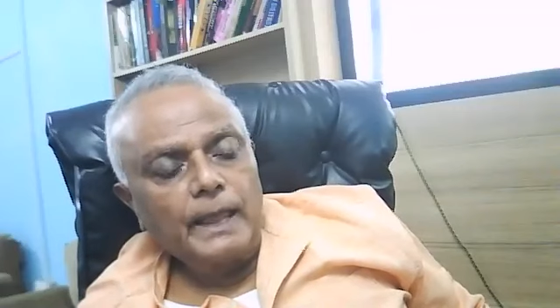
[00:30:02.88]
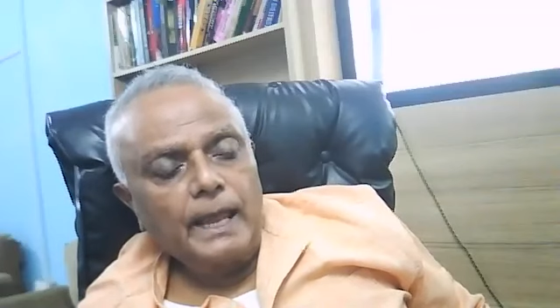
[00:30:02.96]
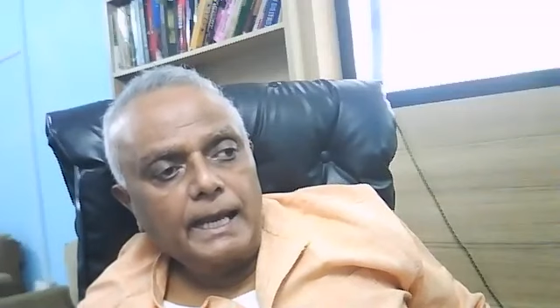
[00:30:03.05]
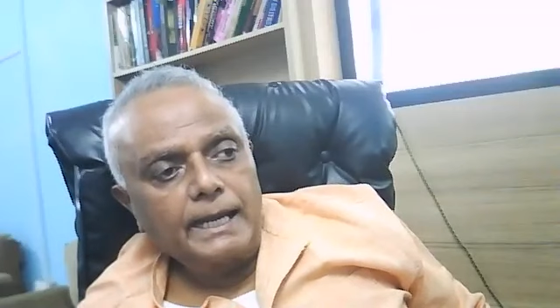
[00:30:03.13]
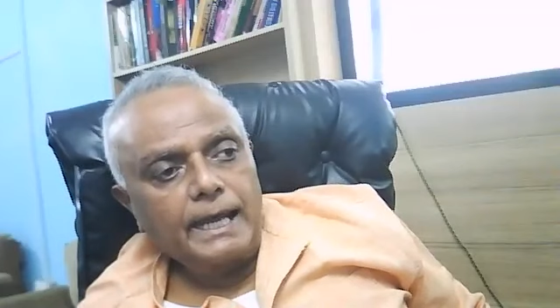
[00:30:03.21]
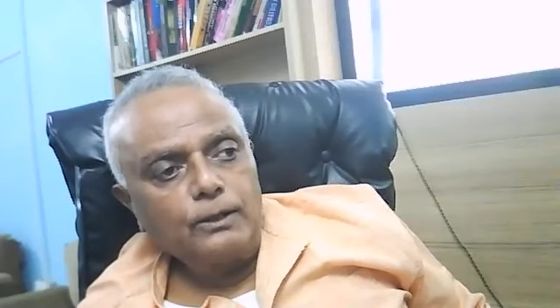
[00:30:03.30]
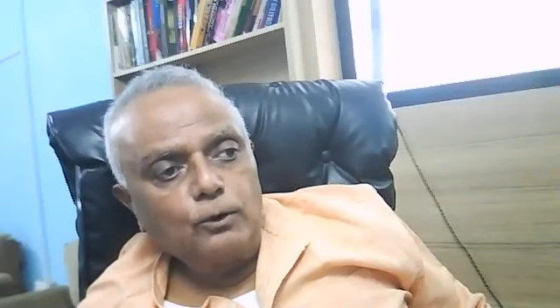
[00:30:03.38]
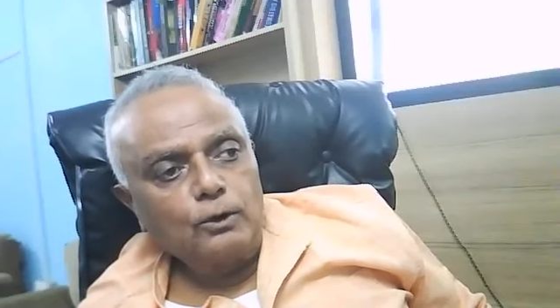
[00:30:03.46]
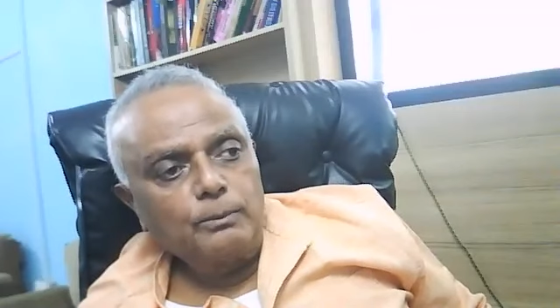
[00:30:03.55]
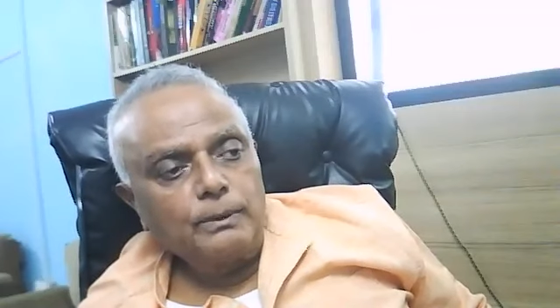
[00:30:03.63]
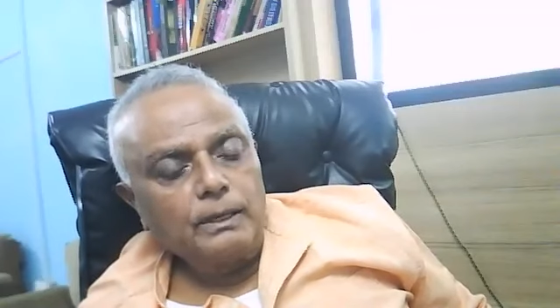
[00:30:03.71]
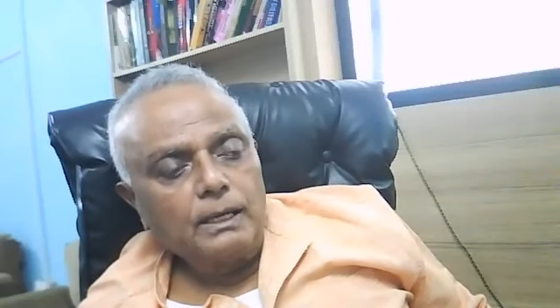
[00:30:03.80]
and I
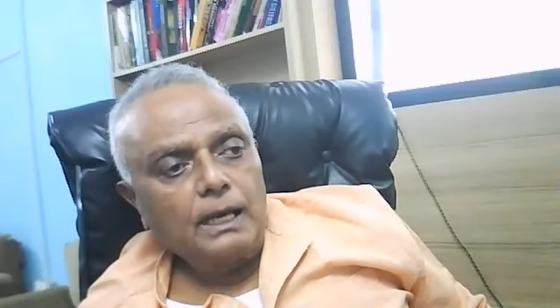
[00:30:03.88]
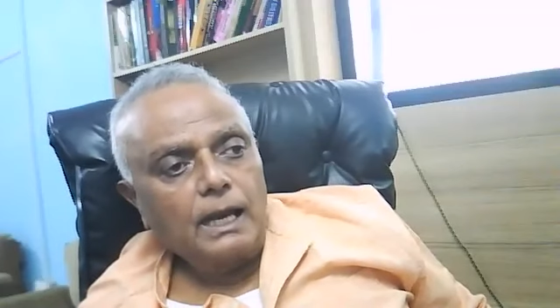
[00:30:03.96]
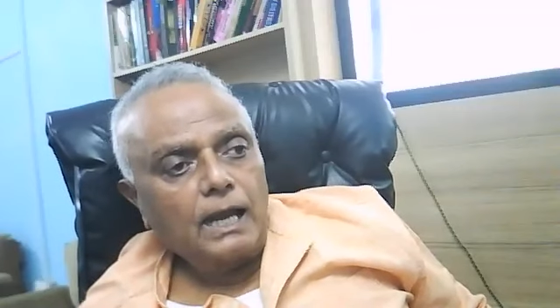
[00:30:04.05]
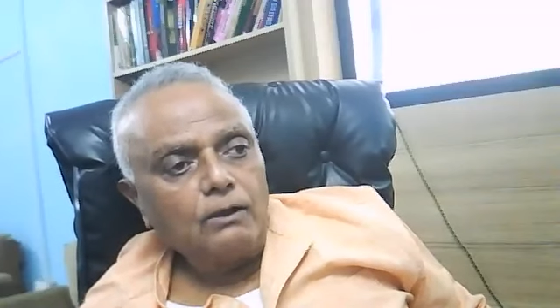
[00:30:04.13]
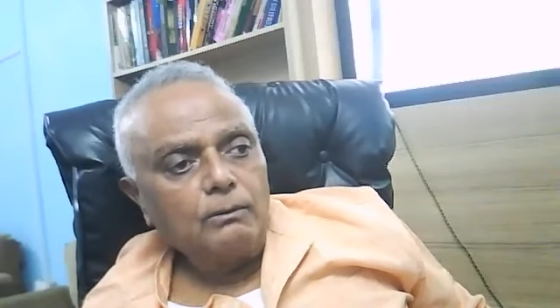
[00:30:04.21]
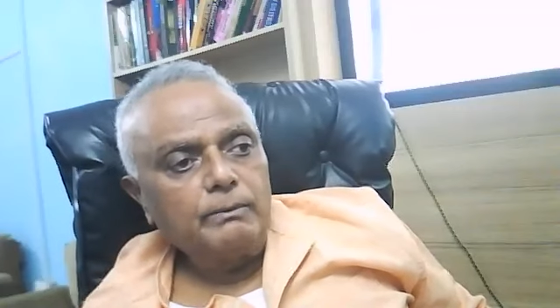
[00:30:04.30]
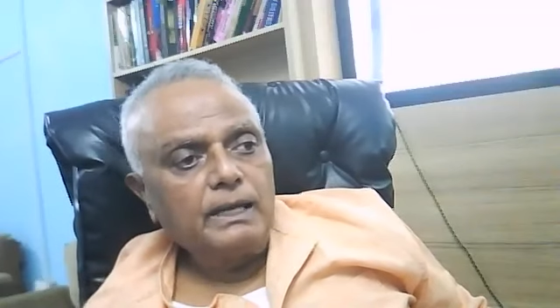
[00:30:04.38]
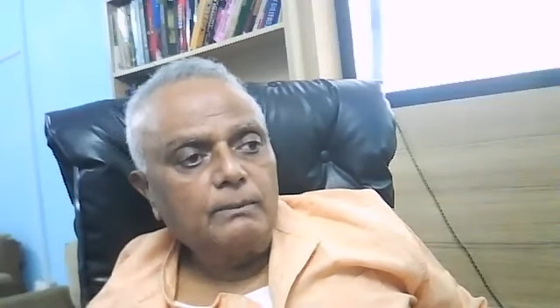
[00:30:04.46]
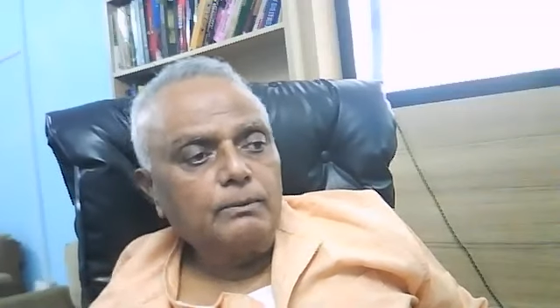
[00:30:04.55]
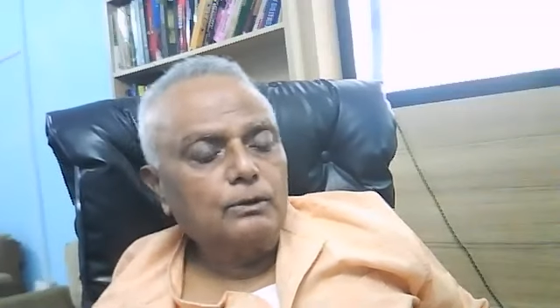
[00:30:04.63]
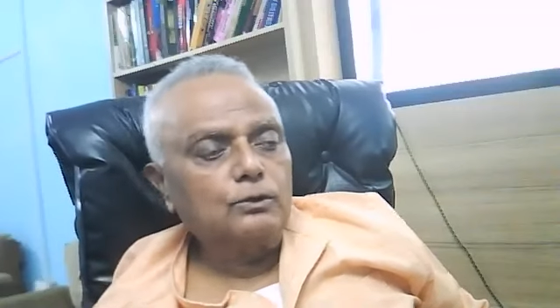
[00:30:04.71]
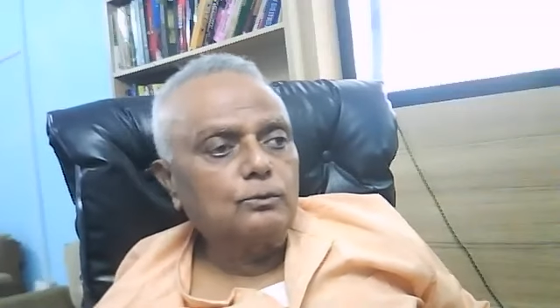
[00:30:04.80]
hope I will be
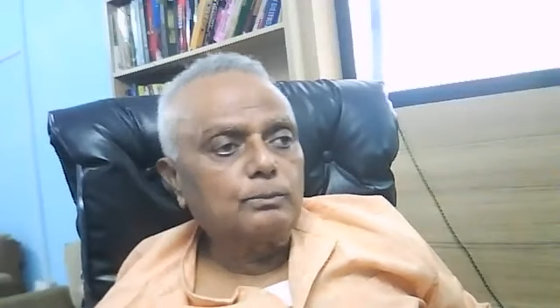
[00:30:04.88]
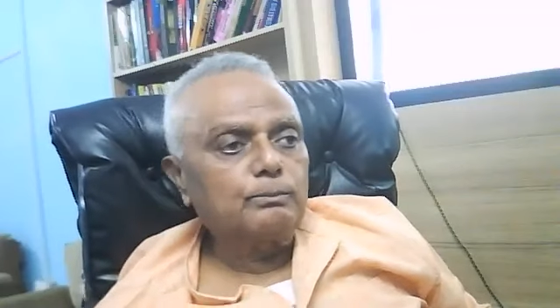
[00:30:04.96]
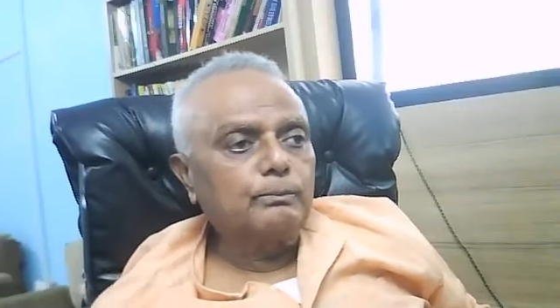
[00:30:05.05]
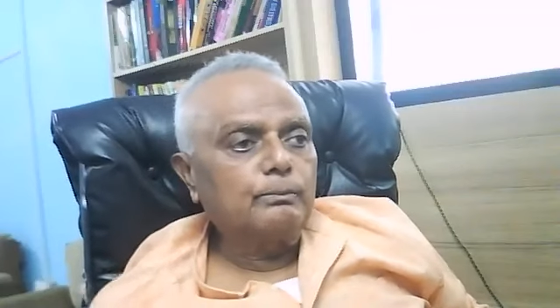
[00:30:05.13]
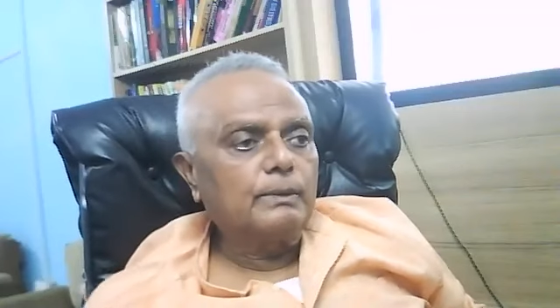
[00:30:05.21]
able to